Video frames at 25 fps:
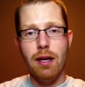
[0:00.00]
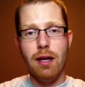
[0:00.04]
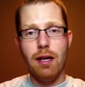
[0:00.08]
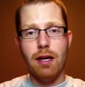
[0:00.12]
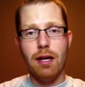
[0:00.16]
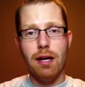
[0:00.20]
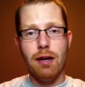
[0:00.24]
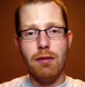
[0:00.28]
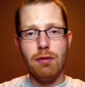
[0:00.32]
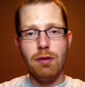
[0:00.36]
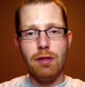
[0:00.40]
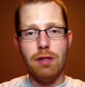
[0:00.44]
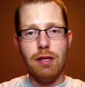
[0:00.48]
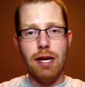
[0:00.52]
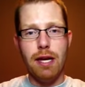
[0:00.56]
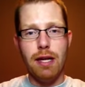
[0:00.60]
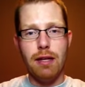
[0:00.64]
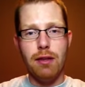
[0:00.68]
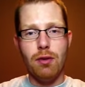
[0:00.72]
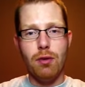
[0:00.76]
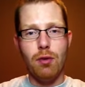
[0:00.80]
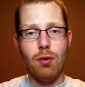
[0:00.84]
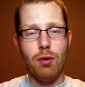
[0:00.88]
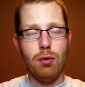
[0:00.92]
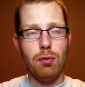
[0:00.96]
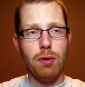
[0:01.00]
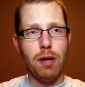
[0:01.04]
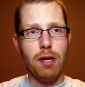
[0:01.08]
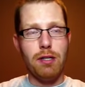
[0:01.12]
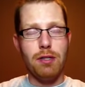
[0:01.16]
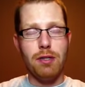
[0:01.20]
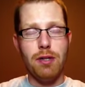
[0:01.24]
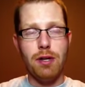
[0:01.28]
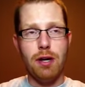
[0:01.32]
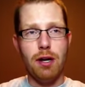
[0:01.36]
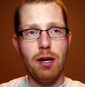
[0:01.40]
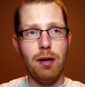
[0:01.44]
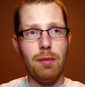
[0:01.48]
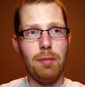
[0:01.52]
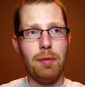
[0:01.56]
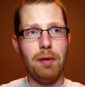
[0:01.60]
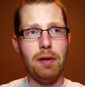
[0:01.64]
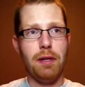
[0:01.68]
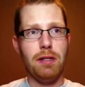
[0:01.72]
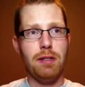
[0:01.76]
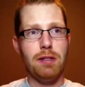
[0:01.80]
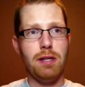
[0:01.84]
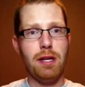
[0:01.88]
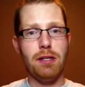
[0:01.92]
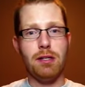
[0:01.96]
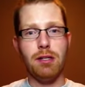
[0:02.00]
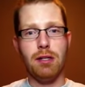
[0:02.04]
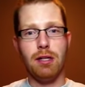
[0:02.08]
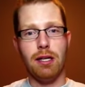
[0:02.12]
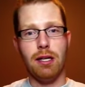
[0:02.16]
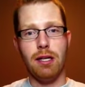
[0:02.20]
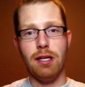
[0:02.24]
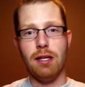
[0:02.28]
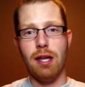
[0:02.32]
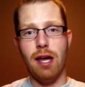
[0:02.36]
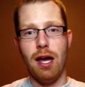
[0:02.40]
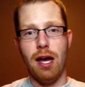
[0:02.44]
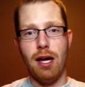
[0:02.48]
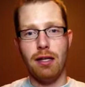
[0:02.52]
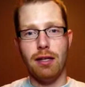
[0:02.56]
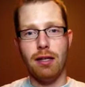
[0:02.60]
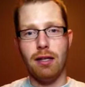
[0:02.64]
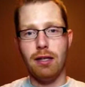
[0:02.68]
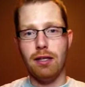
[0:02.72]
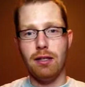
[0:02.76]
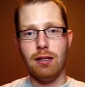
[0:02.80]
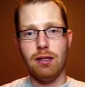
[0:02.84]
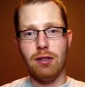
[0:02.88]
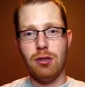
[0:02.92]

covered that the whole range of the harp and essentially unlocked that